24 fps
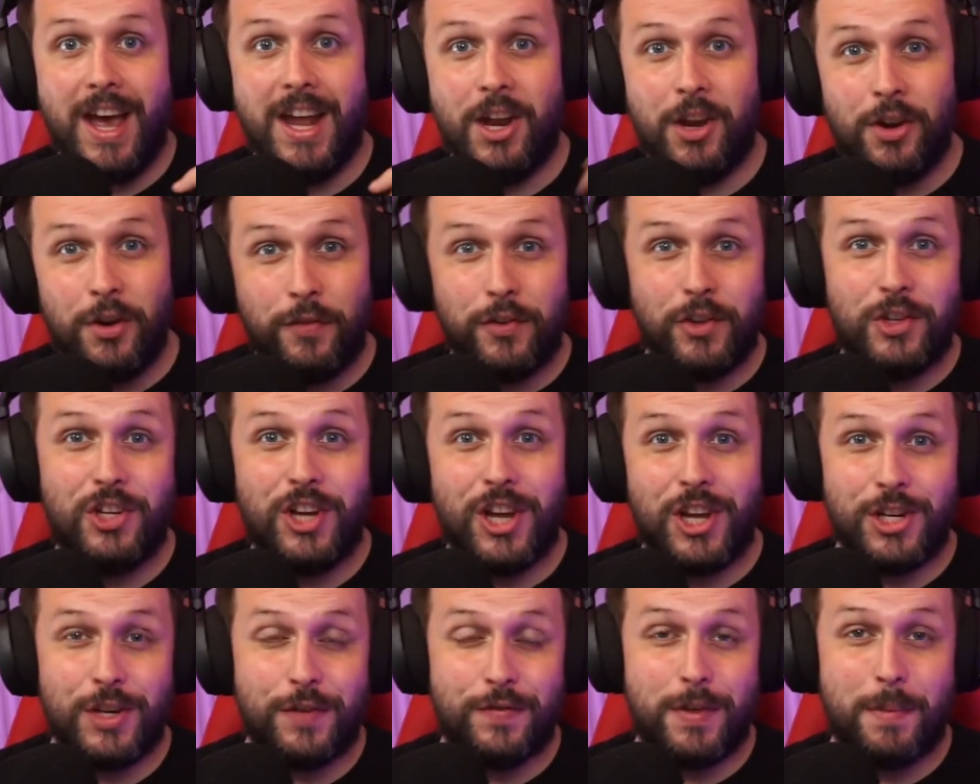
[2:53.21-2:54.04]
another
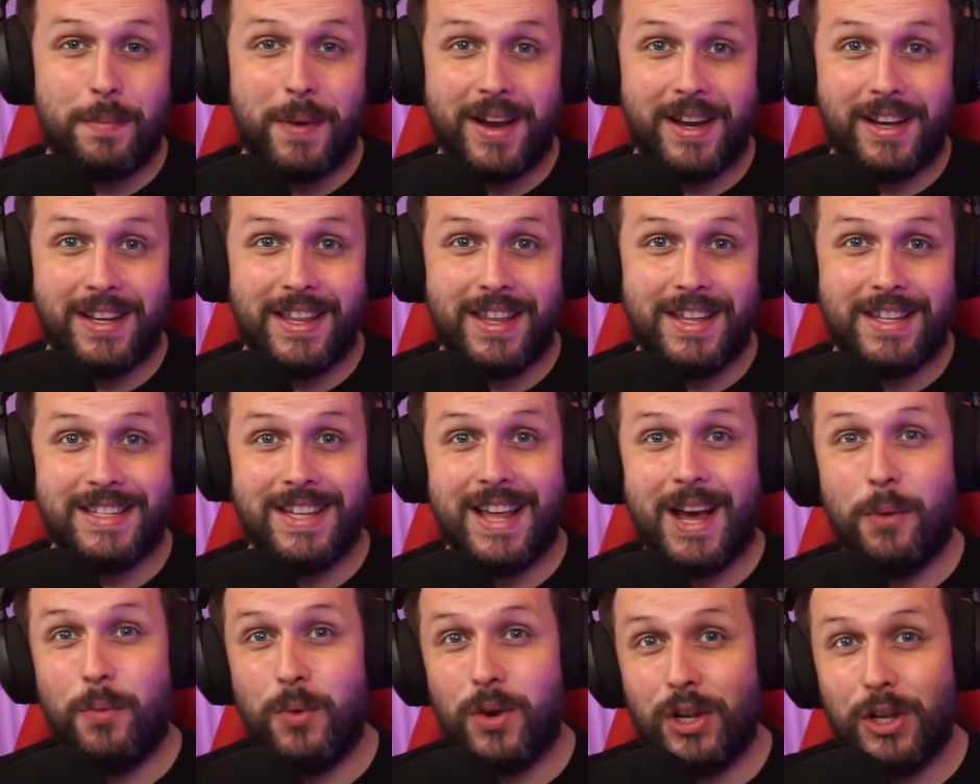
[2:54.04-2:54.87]
change off the back of this
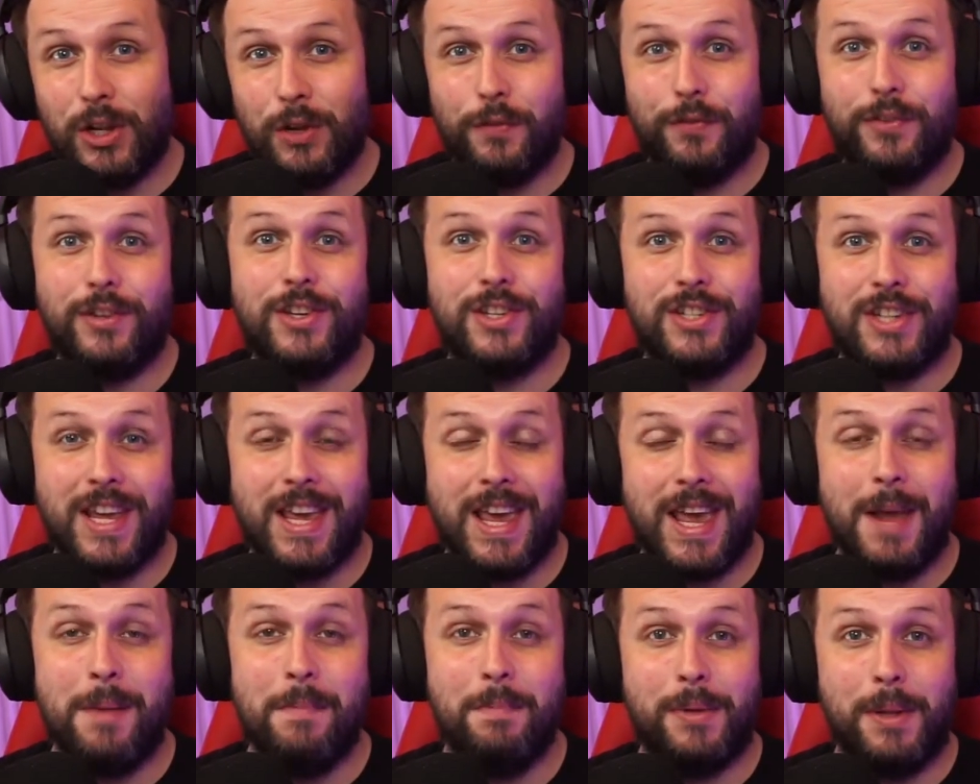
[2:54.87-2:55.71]
that I would love to
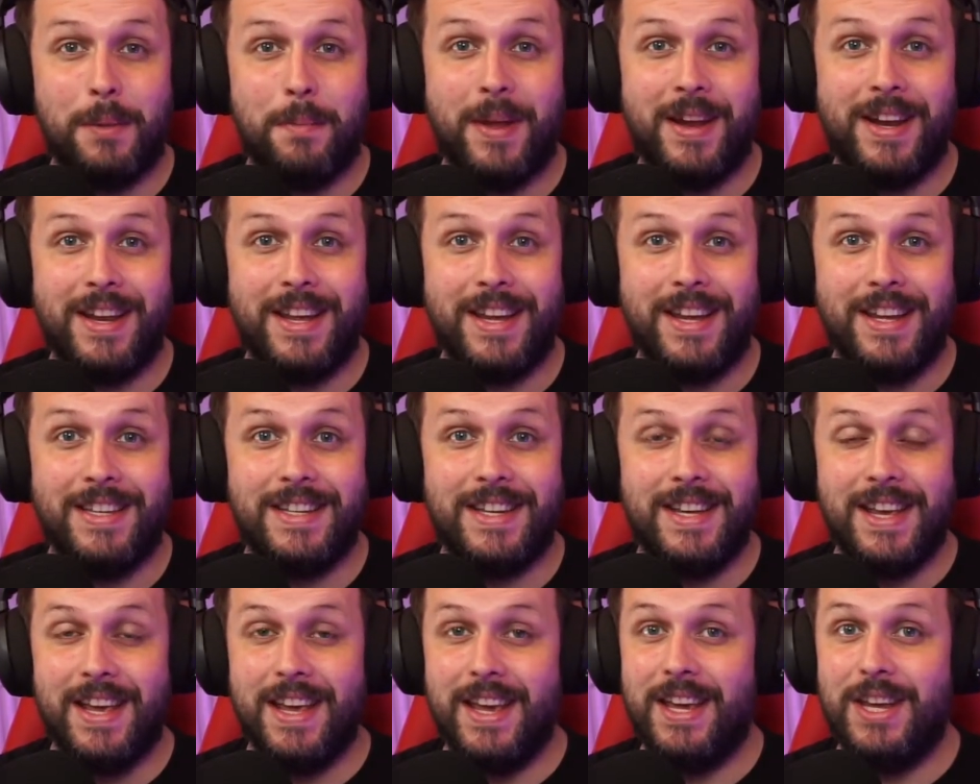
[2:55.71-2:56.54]
see implemented
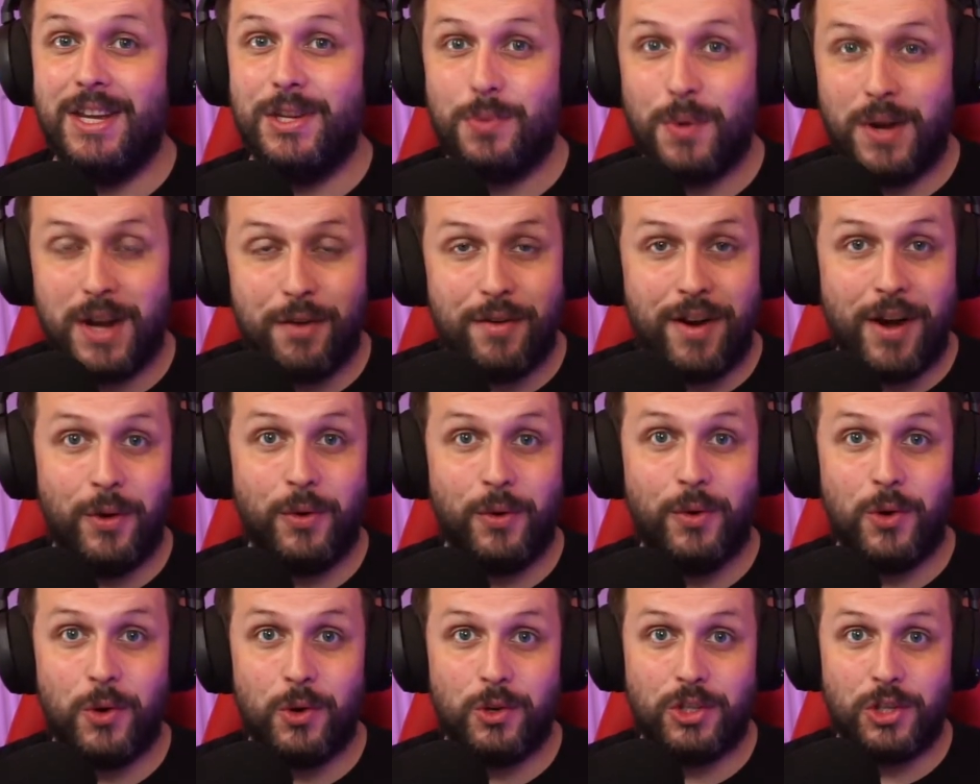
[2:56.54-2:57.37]
is when a round
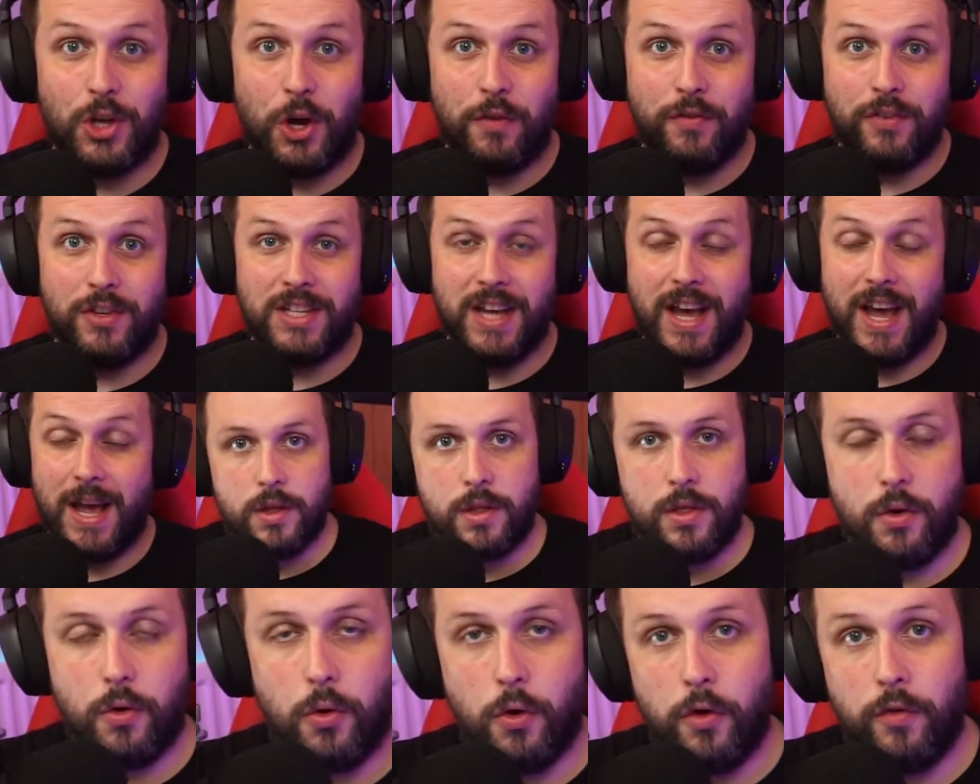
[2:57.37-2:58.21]
goes to
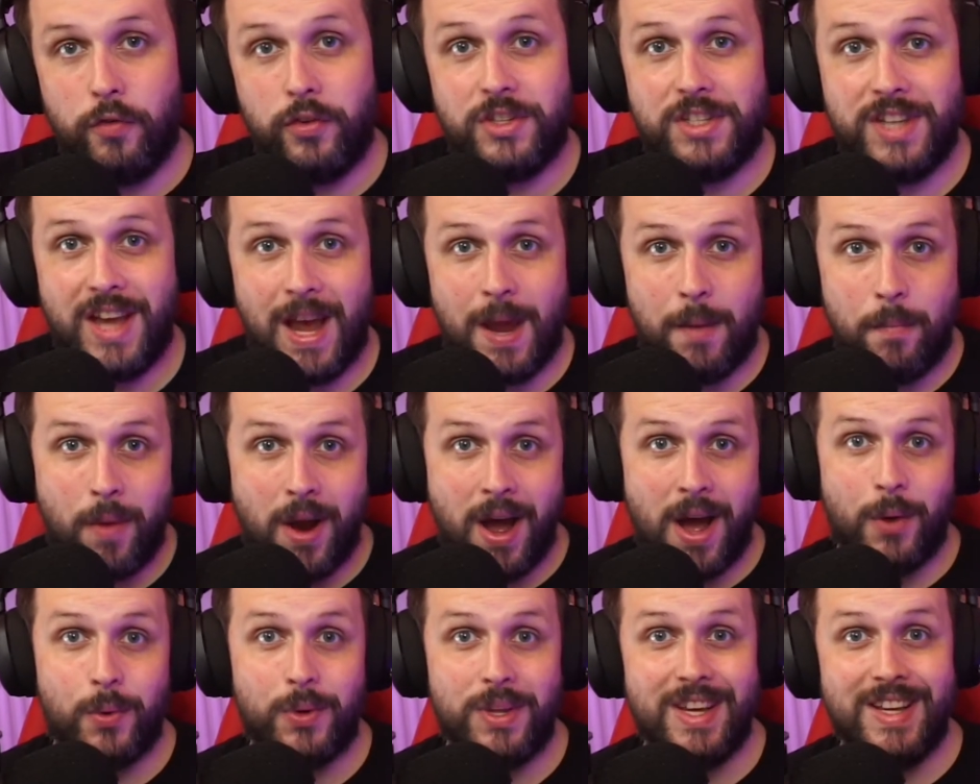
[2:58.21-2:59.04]
overtime, the overtime
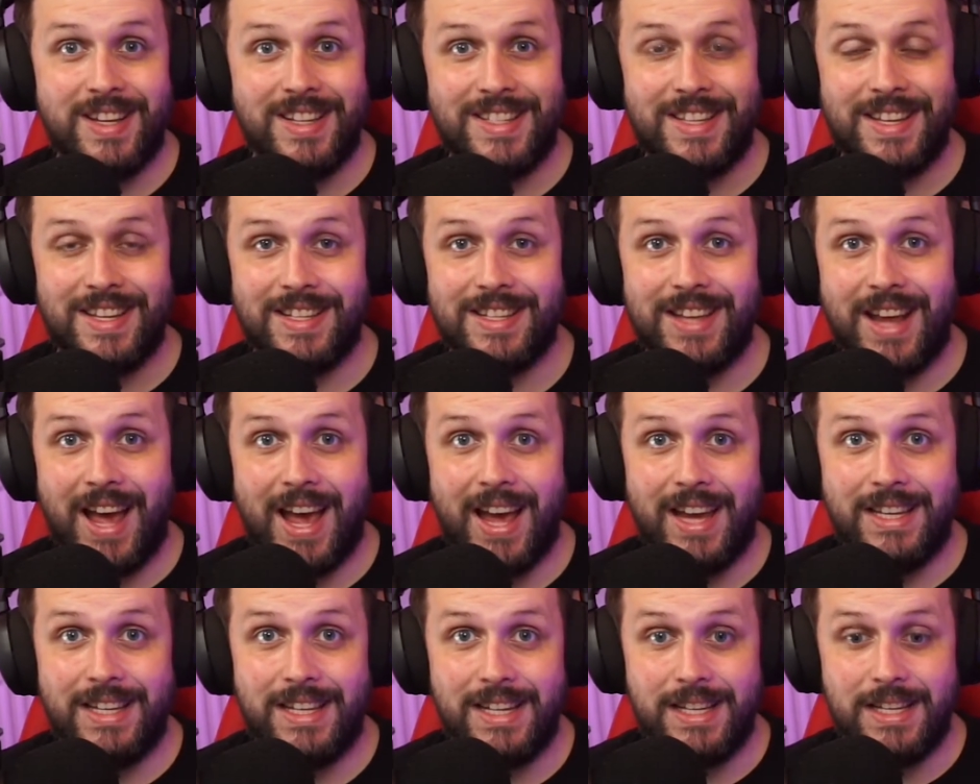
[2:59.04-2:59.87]
round is
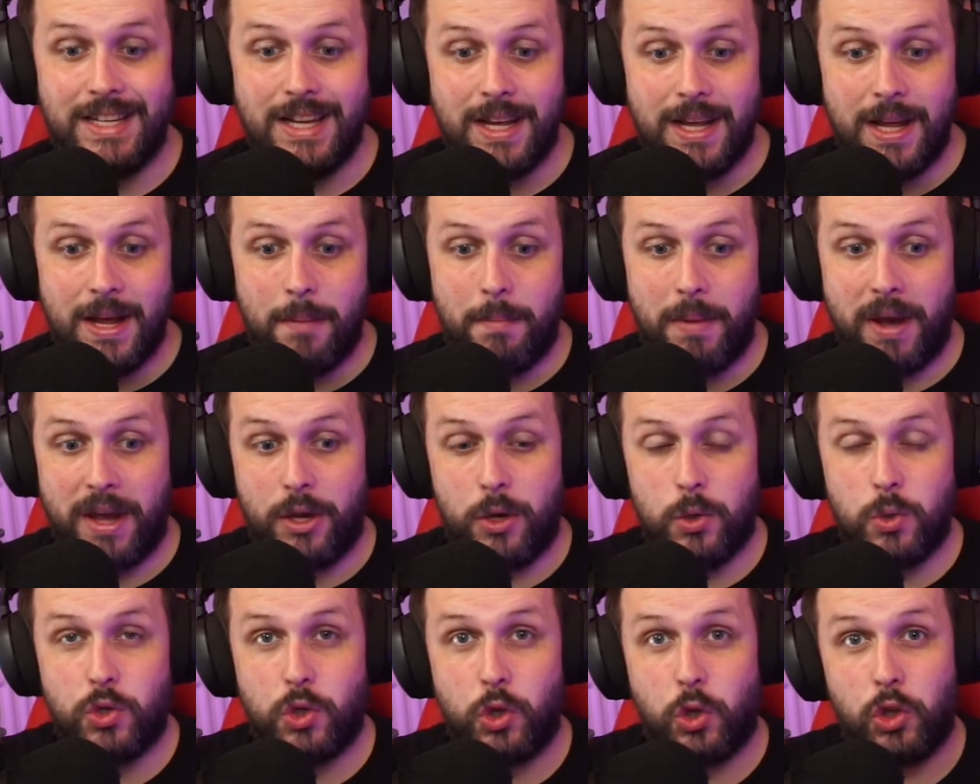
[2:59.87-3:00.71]
decided by
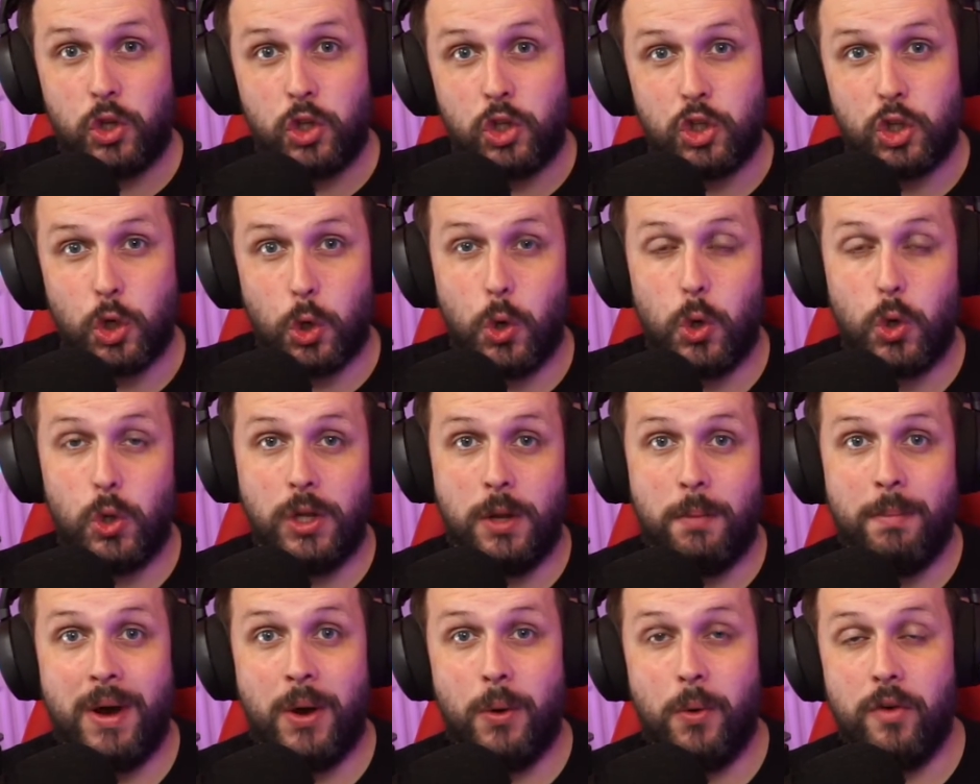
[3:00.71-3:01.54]
who's got the total
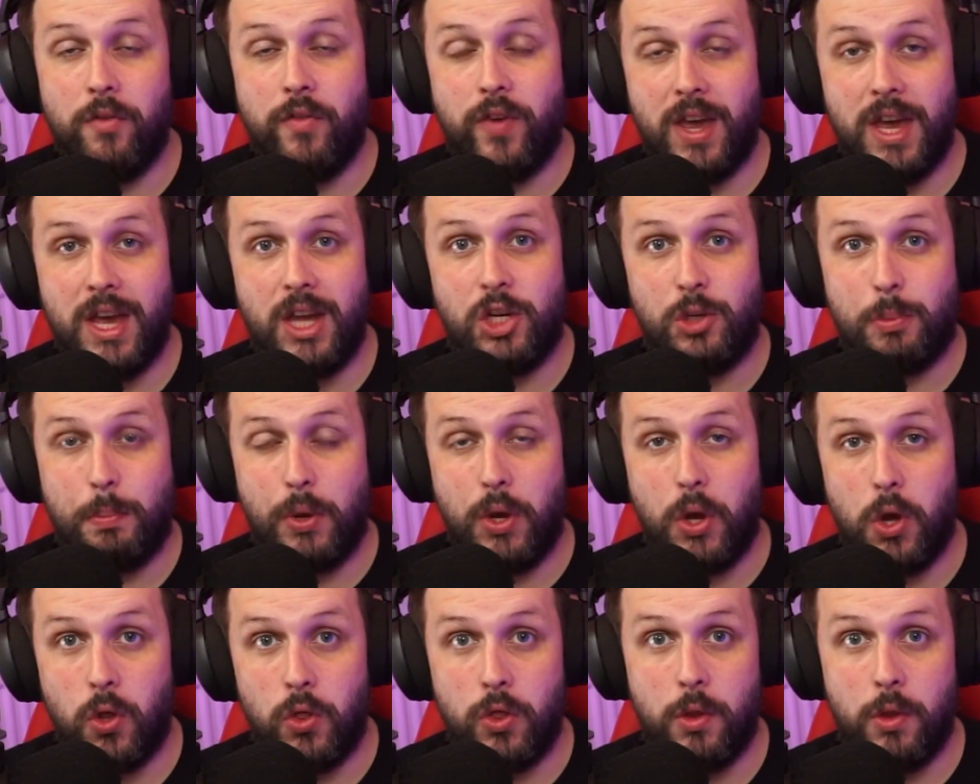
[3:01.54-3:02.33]
amount of HP on the